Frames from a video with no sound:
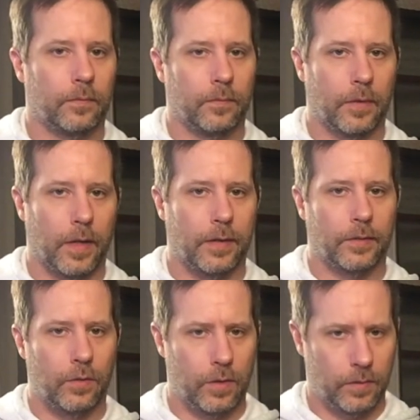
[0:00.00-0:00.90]
Right.
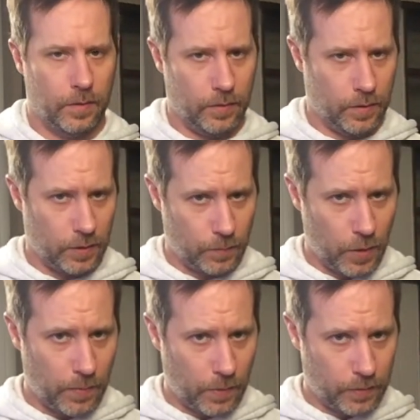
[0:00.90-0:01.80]
So you can
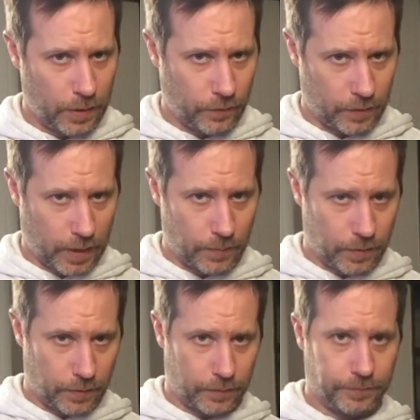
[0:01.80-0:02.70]
experiment with different
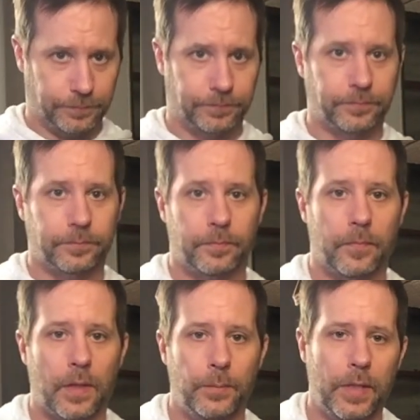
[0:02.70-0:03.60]
types of
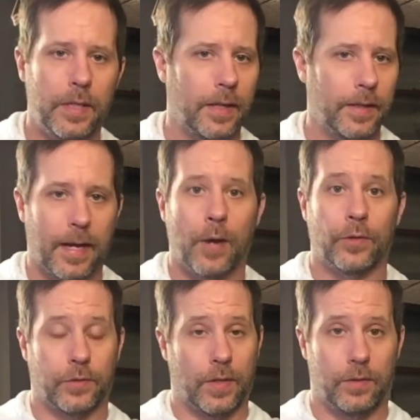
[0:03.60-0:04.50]
picking. I think I
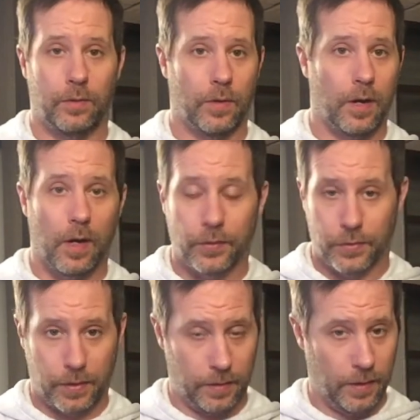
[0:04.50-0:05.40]
was trying to do it all
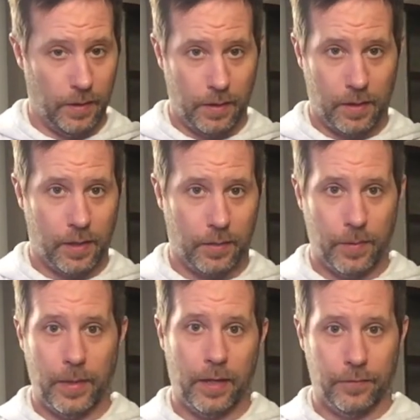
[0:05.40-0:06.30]
alternate. I
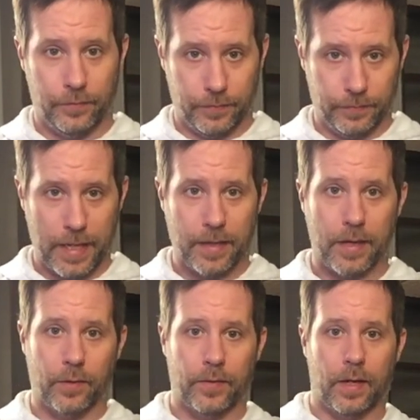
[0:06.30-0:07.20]
may have gotten
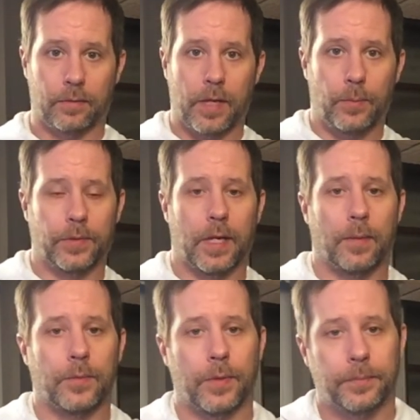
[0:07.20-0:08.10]
out of that a couple
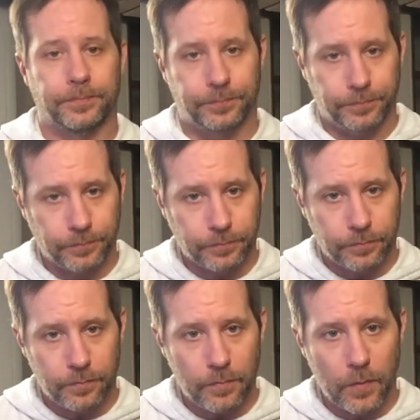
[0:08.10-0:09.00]
times, but
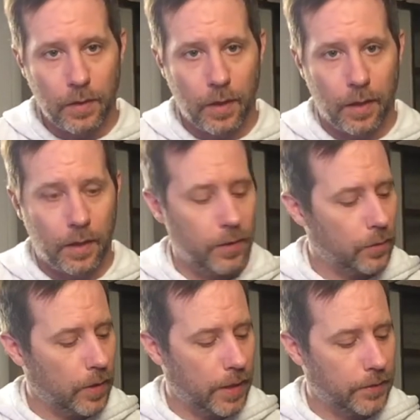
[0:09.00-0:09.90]

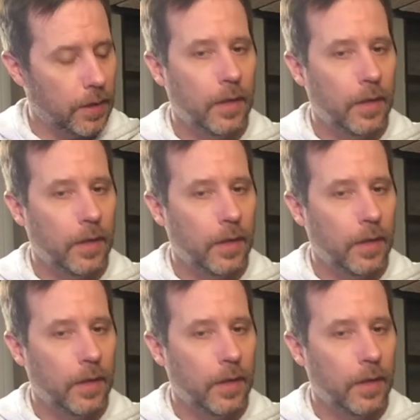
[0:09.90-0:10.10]
otherwise,